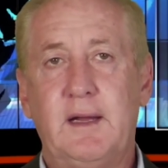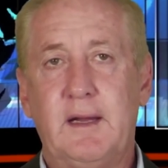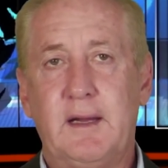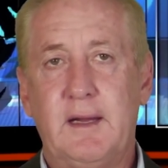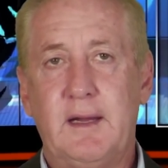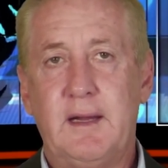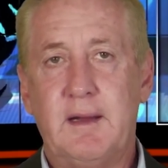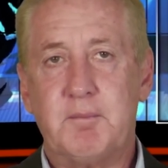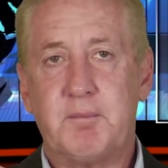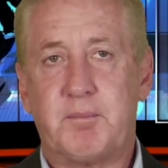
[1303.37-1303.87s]

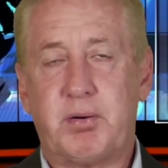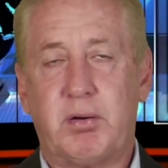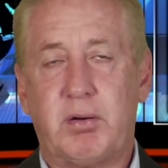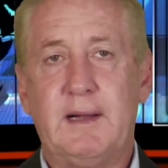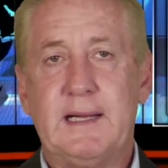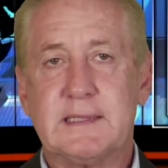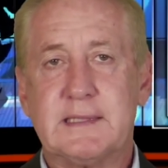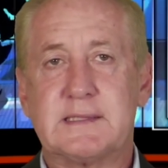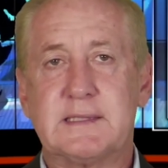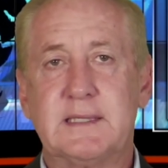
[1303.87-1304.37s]

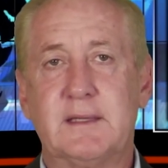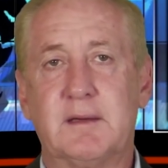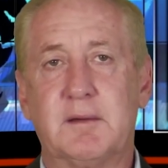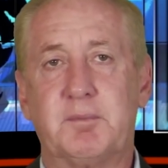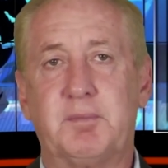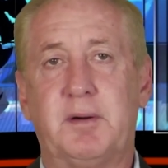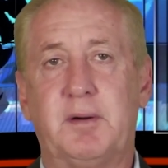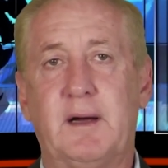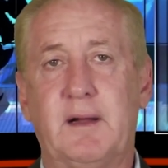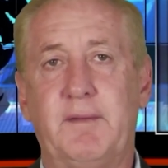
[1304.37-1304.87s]
impressing
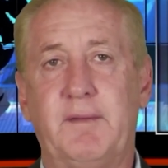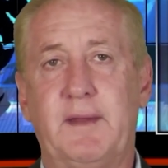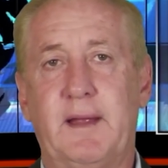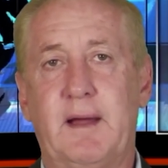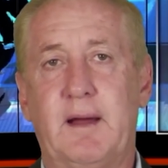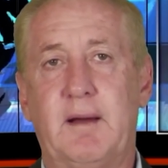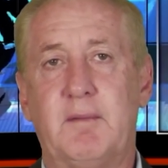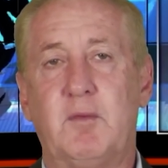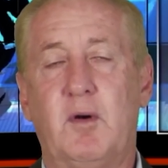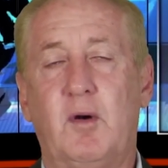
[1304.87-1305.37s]
upon
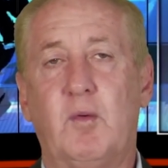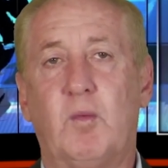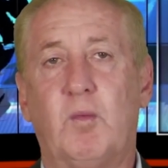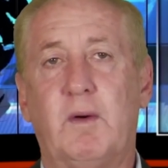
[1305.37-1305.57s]
them